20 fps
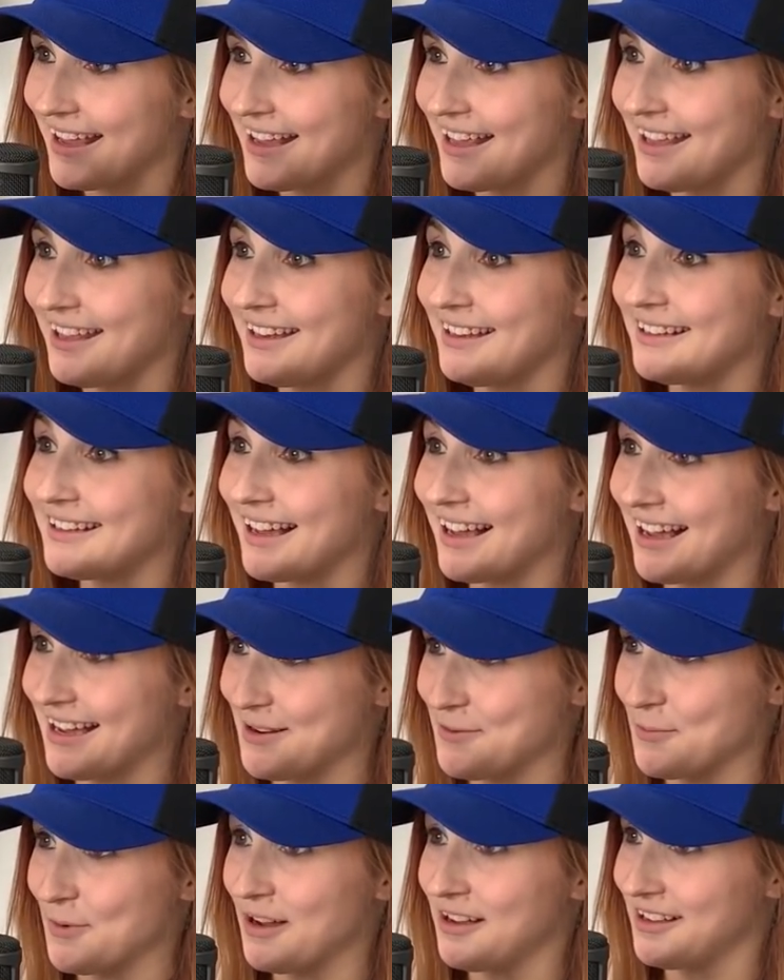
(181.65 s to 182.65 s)
And
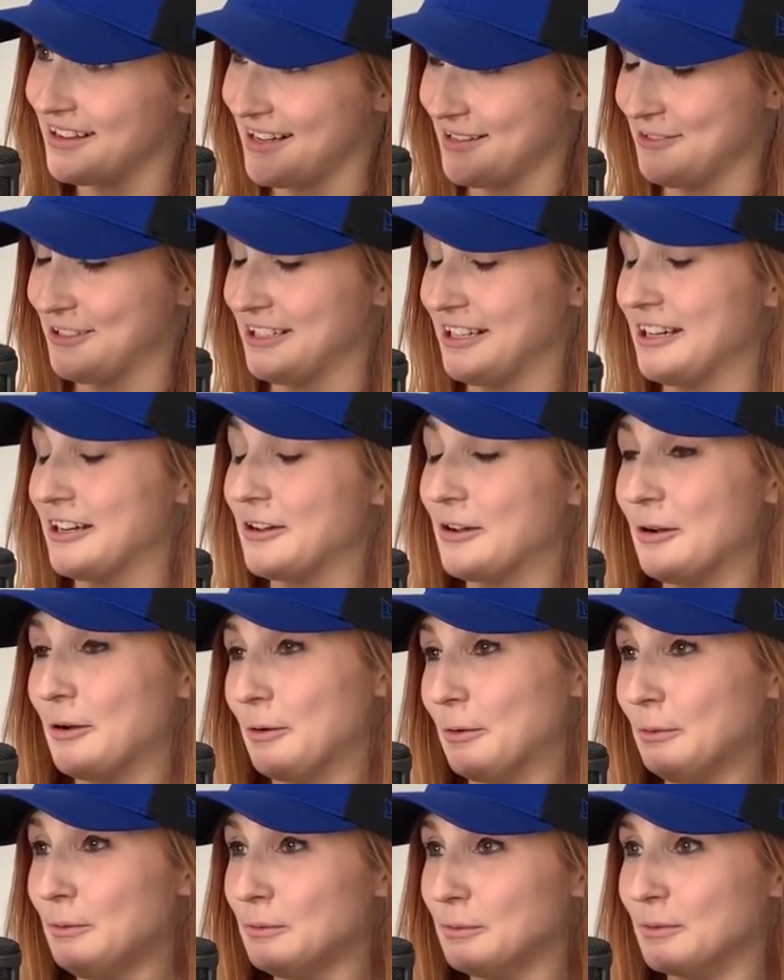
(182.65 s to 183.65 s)
right. I, wa I was like,
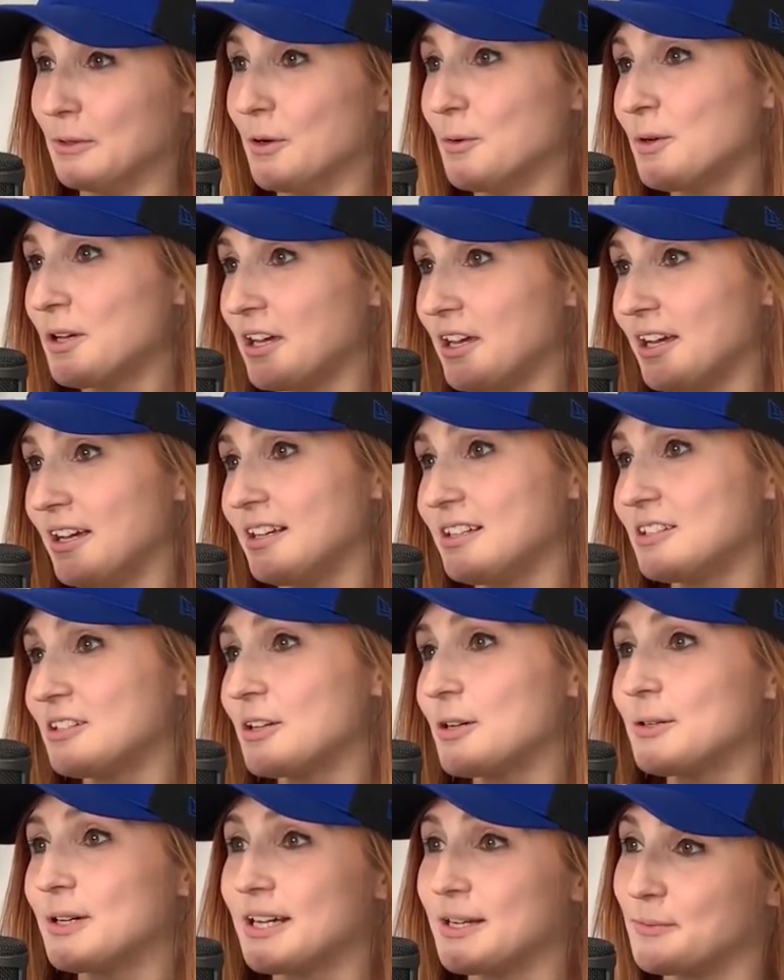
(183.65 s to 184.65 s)
oh, okay.
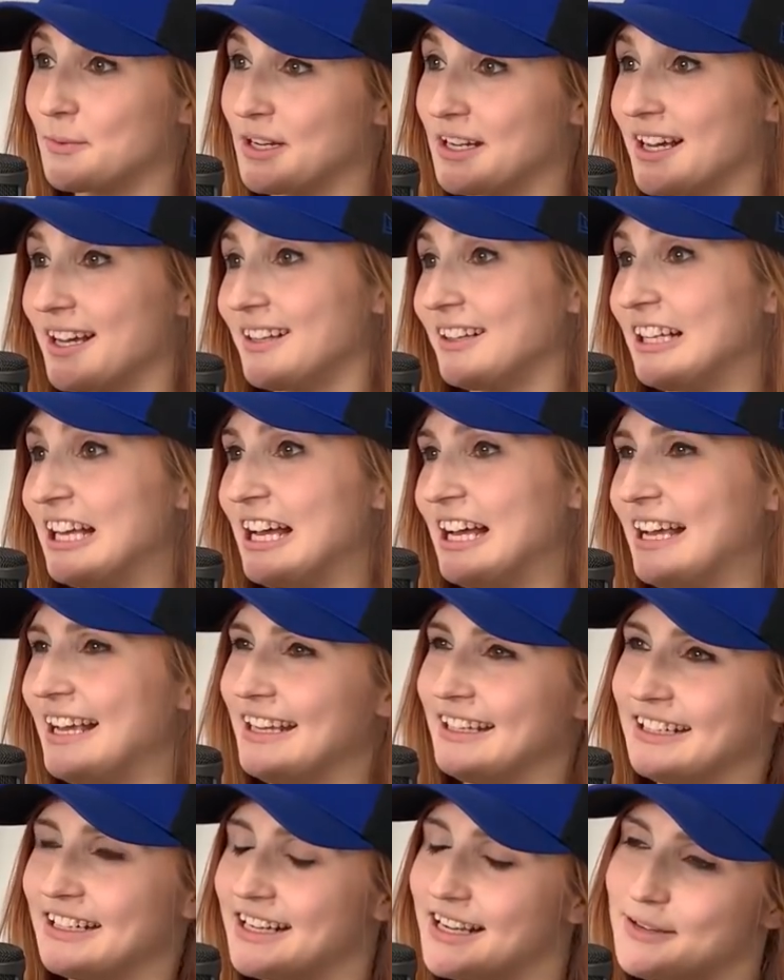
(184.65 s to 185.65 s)
So I went
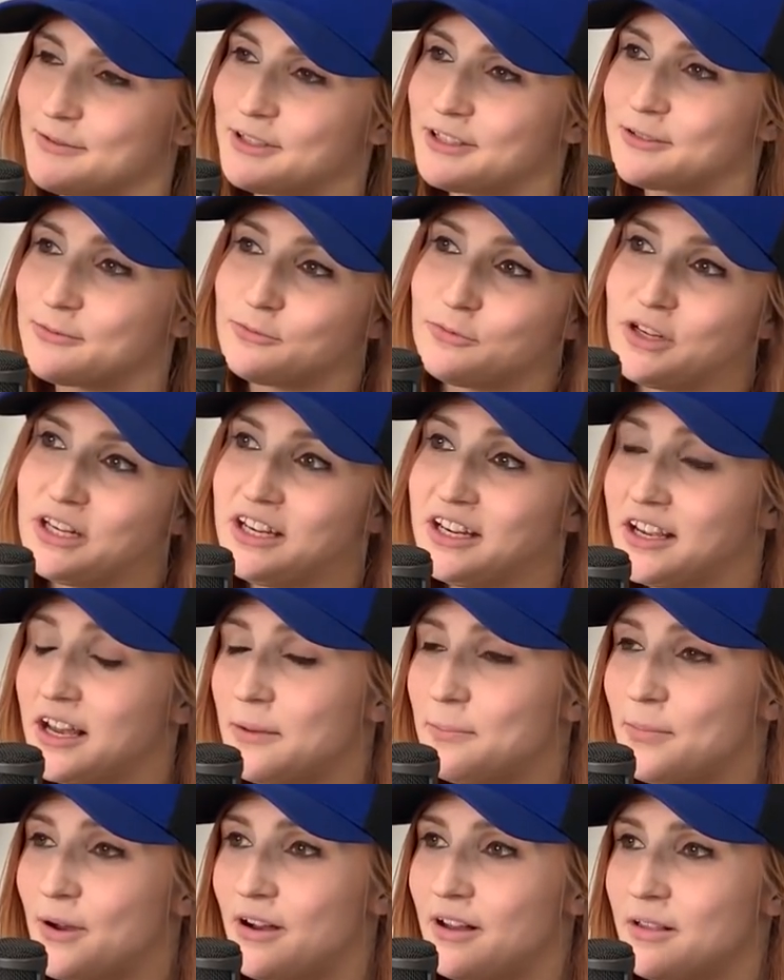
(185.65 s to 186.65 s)
online and I was reading
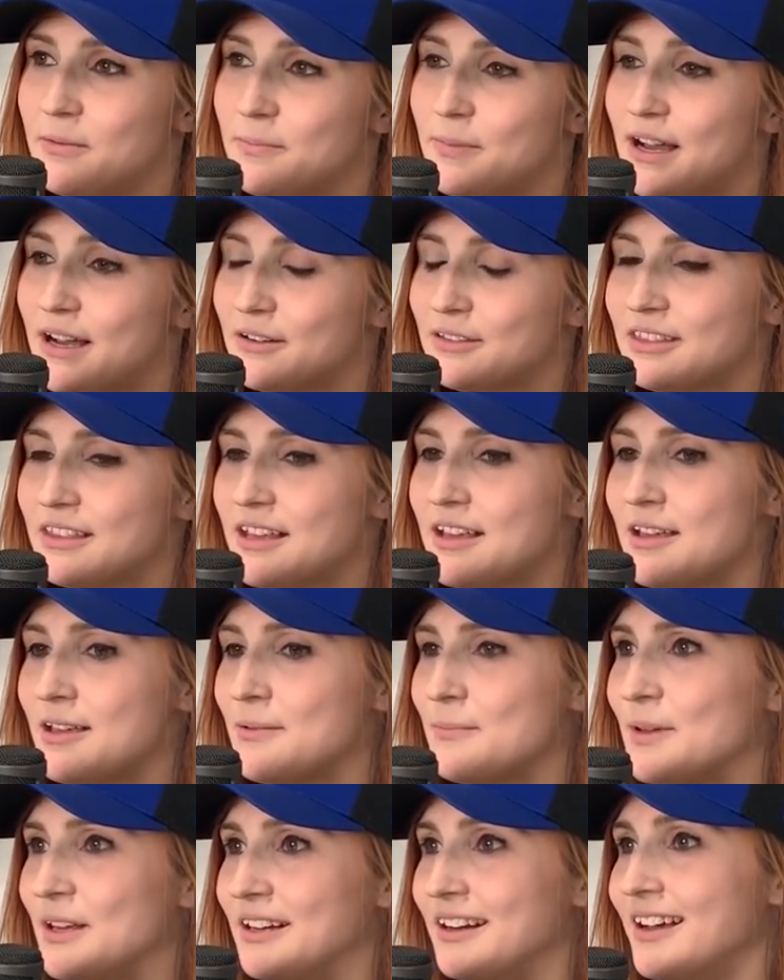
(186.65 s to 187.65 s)
up all about
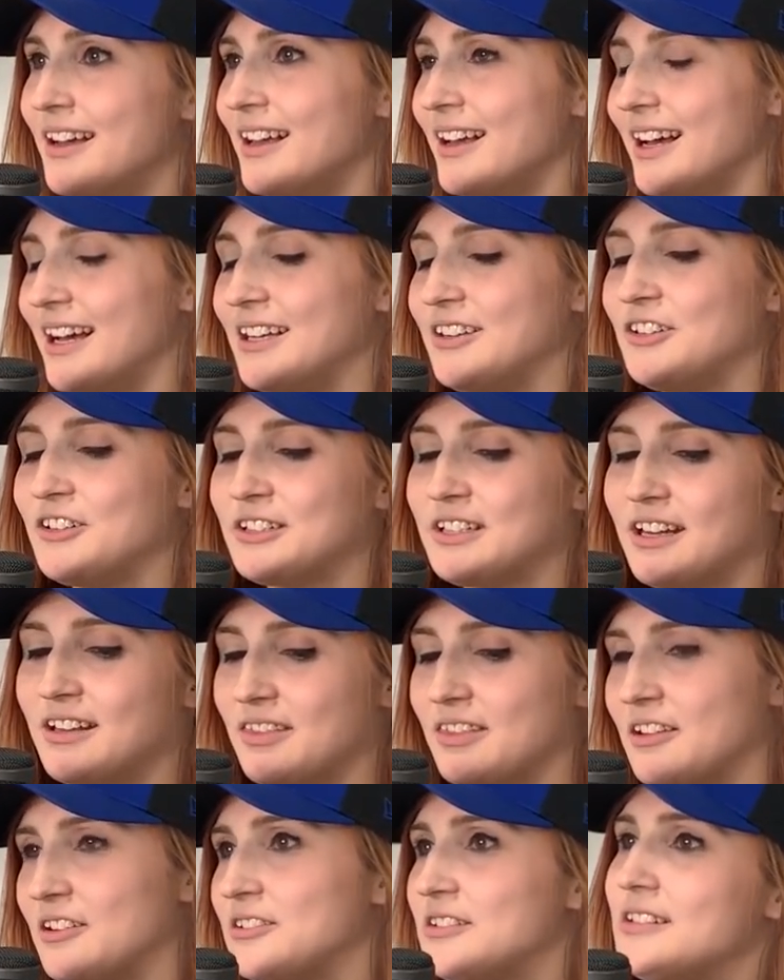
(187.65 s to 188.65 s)
them and I looked
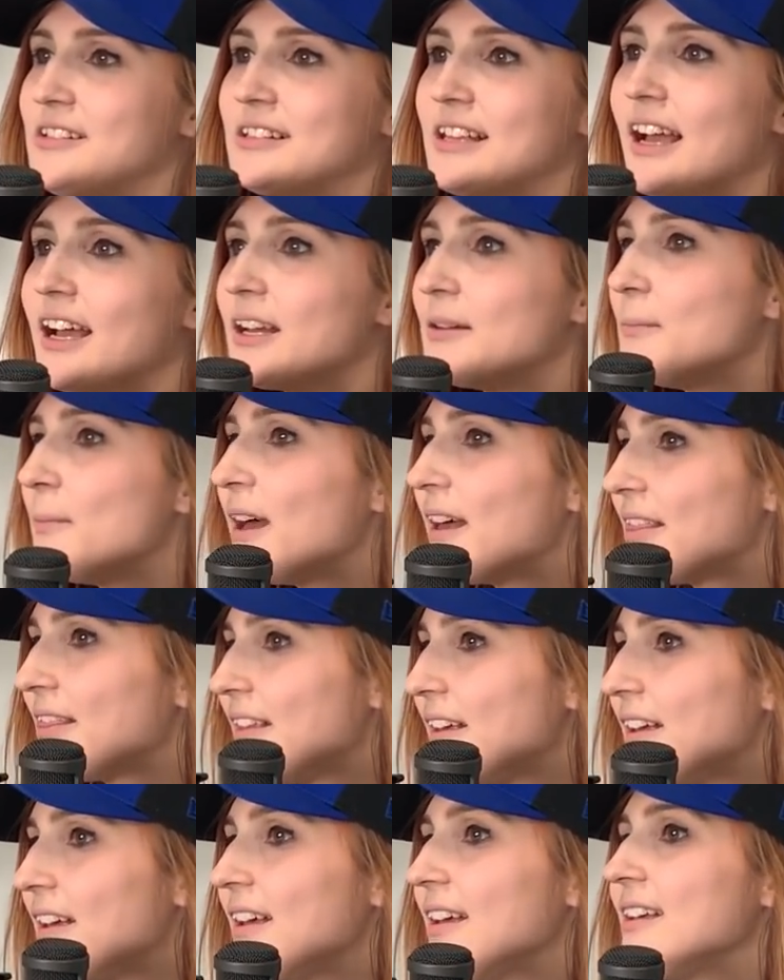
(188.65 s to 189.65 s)
at their design
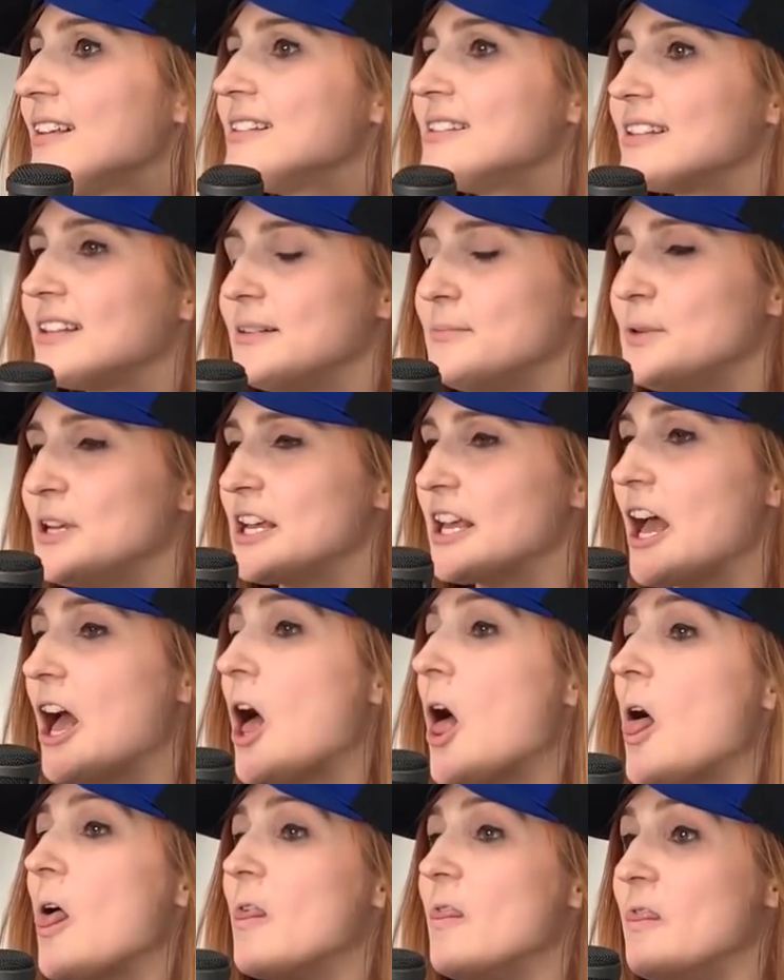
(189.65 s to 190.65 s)
methods. I'm like,
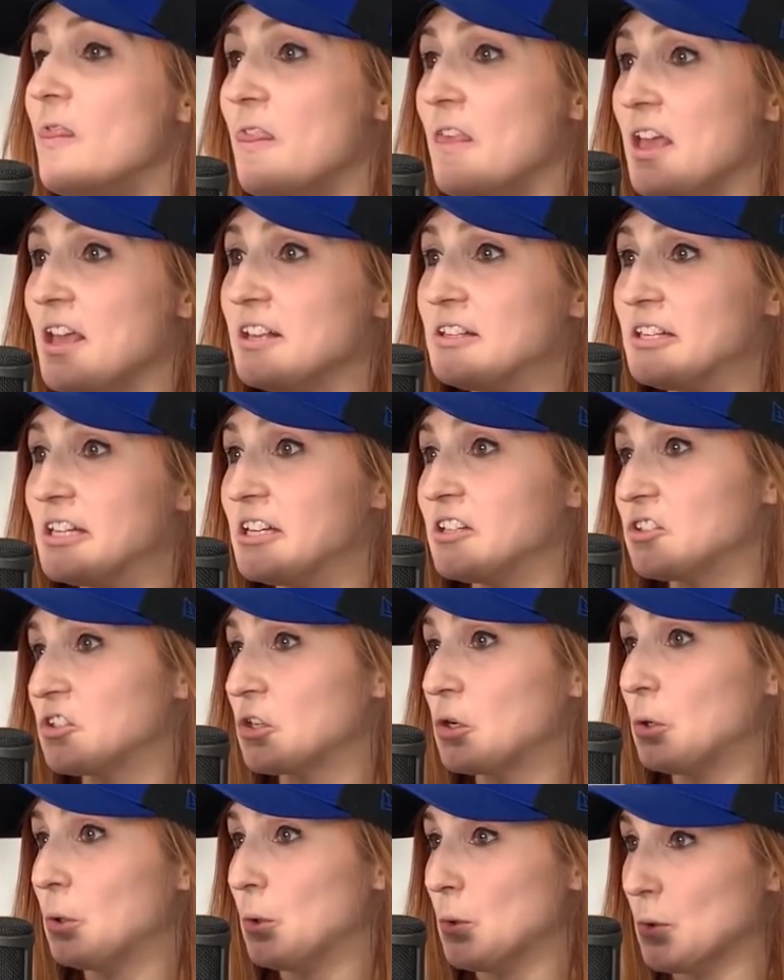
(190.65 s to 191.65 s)
this is
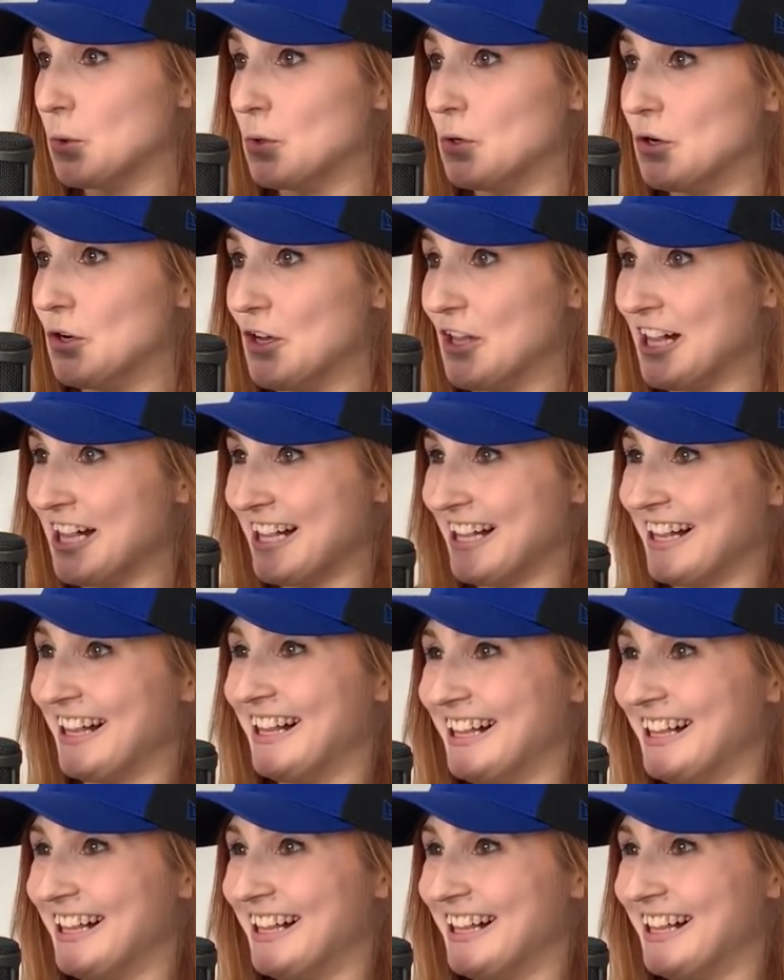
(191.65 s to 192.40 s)
cool.